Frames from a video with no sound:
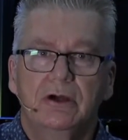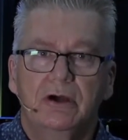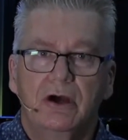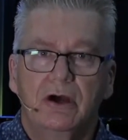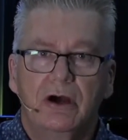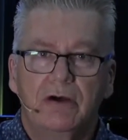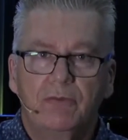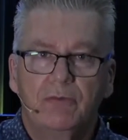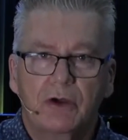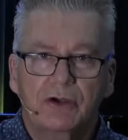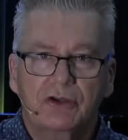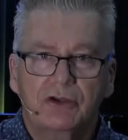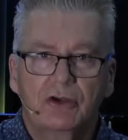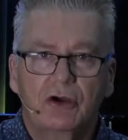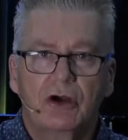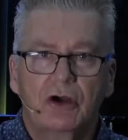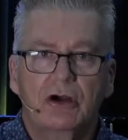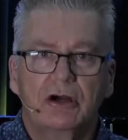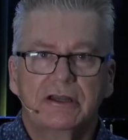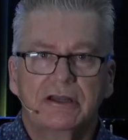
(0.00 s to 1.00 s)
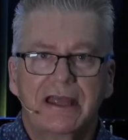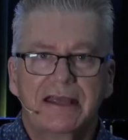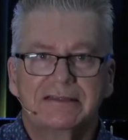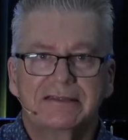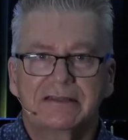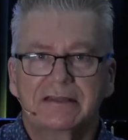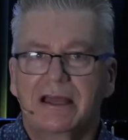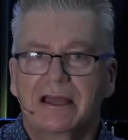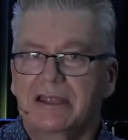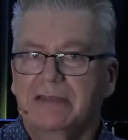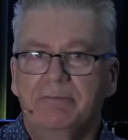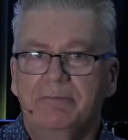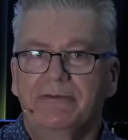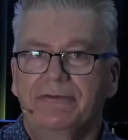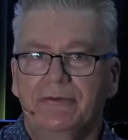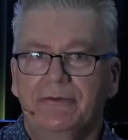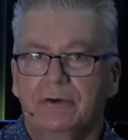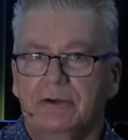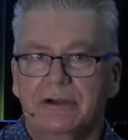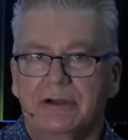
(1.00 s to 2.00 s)
of what God has laid
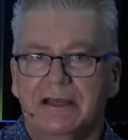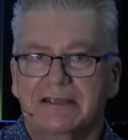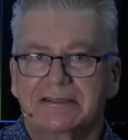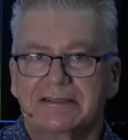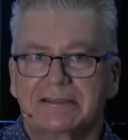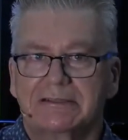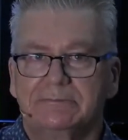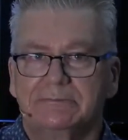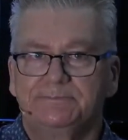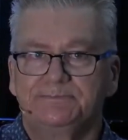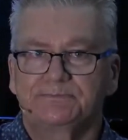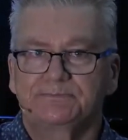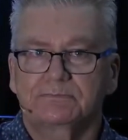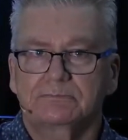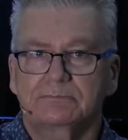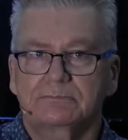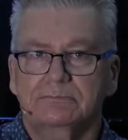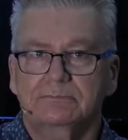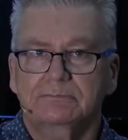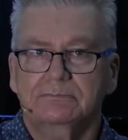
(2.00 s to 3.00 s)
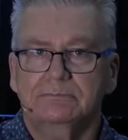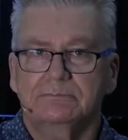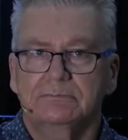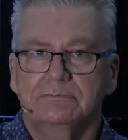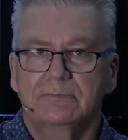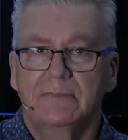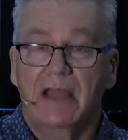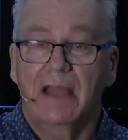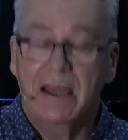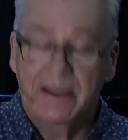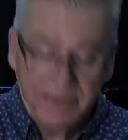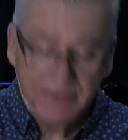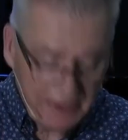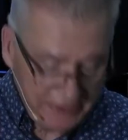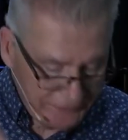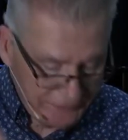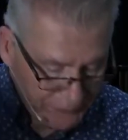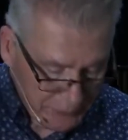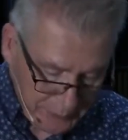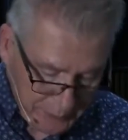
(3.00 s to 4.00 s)
before us, and
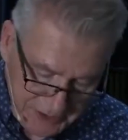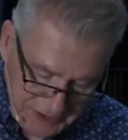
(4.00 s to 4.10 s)
therefore we